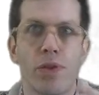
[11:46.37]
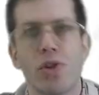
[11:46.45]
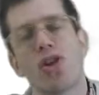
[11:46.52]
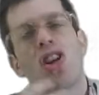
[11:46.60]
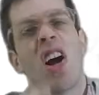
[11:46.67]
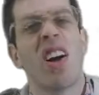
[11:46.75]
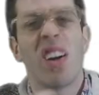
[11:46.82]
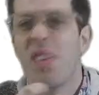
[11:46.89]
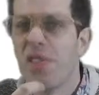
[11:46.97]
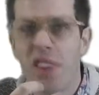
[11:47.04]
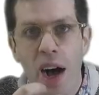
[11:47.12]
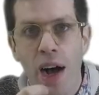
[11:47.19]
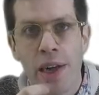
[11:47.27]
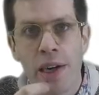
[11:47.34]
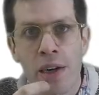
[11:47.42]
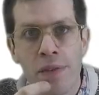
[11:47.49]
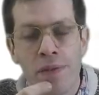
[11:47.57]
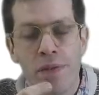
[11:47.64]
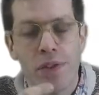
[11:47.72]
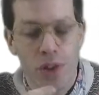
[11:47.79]
chunk of data,
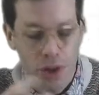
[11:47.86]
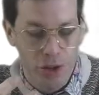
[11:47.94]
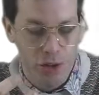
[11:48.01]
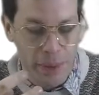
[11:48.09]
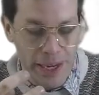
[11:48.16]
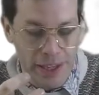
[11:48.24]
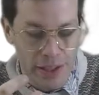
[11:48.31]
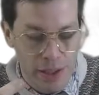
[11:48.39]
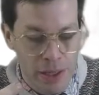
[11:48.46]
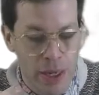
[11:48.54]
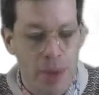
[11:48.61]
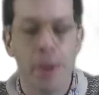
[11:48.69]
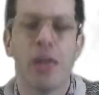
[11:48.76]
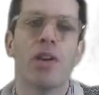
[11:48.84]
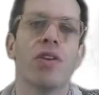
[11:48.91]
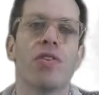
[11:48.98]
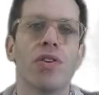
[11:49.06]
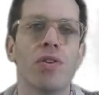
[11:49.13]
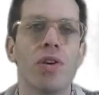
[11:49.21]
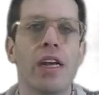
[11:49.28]
so to speak,
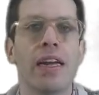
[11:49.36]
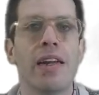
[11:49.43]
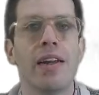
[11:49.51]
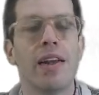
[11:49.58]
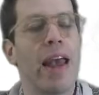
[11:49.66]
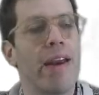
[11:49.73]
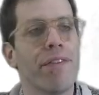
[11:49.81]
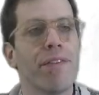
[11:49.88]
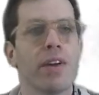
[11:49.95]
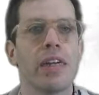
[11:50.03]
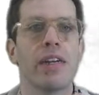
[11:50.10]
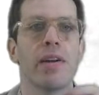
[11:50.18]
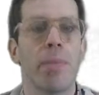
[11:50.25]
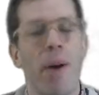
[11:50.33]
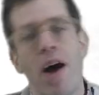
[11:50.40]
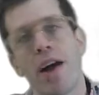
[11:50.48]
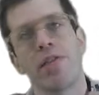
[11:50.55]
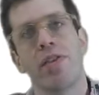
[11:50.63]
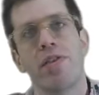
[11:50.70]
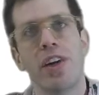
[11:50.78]
because you need every
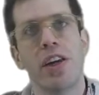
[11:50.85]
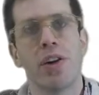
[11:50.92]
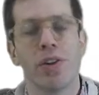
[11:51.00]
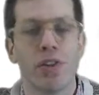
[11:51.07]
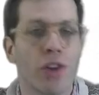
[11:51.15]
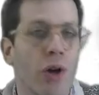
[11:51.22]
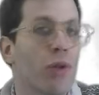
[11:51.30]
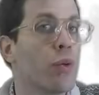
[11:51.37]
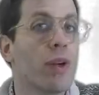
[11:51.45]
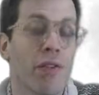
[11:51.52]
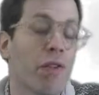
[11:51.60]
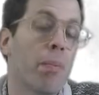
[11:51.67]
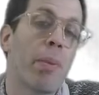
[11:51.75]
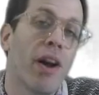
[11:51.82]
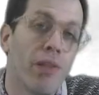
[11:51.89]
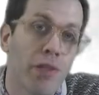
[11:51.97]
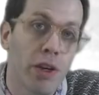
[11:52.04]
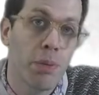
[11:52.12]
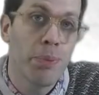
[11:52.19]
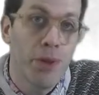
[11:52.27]
part of the video to go to a different part
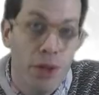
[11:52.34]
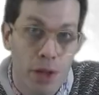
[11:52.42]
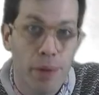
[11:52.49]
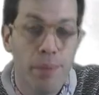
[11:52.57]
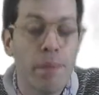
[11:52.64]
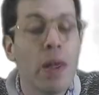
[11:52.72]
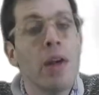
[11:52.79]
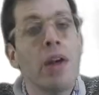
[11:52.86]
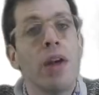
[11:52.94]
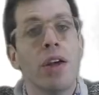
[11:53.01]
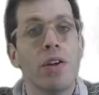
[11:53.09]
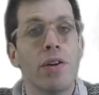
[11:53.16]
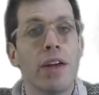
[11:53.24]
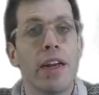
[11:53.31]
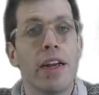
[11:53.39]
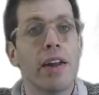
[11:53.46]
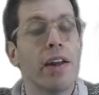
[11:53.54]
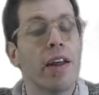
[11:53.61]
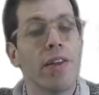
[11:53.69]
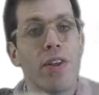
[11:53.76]
of the computer. You
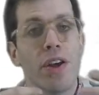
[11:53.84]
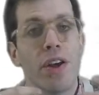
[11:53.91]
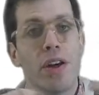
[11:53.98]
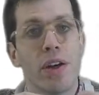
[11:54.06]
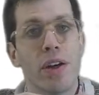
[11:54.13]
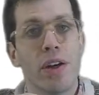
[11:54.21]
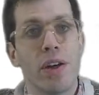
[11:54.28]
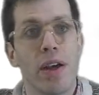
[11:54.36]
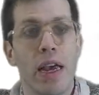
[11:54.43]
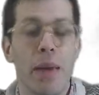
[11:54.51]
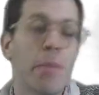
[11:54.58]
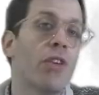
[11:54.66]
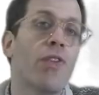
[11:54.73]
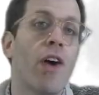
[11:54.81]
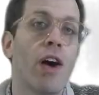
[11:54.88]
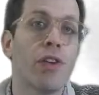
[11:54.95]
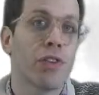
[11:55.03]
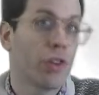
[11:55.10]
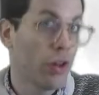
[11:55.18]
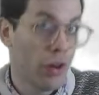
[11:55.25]
need the image
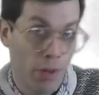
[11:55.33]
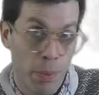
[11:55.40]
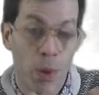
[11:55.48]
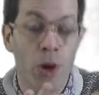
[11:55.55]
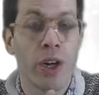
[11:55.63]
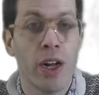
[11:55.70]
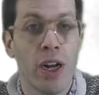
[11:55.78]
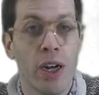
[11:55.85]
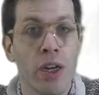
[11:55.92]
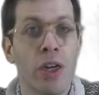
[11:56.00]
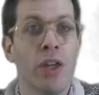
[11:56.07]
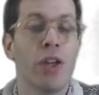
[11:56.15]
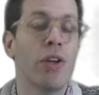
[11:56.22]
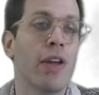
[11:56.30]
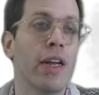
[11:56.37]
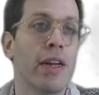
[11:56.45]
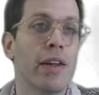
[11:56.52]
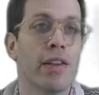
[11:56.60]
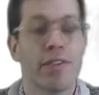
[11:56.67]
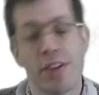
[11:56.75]
files to go to the monitor, you
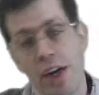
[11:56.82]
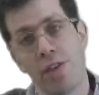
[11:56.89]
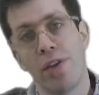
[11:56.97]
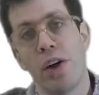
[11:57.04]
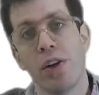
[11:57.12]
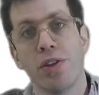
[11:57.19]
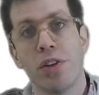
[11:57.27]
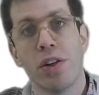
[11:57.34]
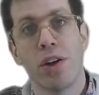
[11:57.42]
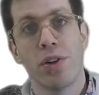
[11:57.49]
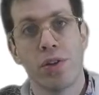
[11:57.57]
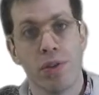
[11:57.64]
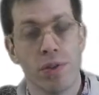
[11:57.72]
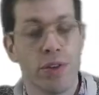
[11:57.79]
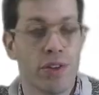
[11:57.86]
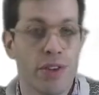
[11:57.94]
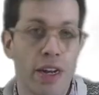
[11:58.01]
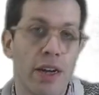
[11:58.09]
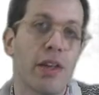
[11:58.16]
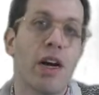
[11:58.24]
need the sound files to go through the
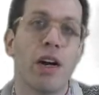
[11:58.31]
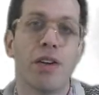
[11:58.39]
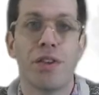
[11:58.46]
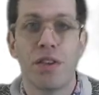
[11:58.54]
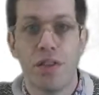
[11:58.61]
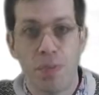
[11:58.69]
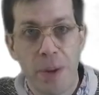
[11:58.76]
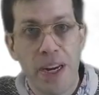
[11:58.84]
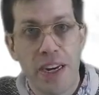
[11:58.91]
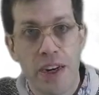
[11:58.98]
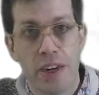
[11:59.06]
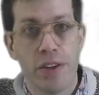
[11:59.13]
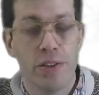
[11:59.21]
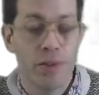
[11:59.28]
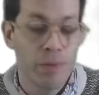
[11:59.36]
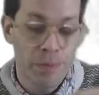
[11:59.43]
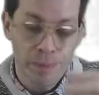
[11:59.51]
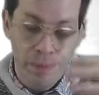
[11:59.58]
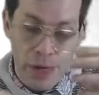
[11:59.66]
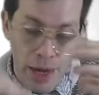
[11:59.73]
sound card to your speakers,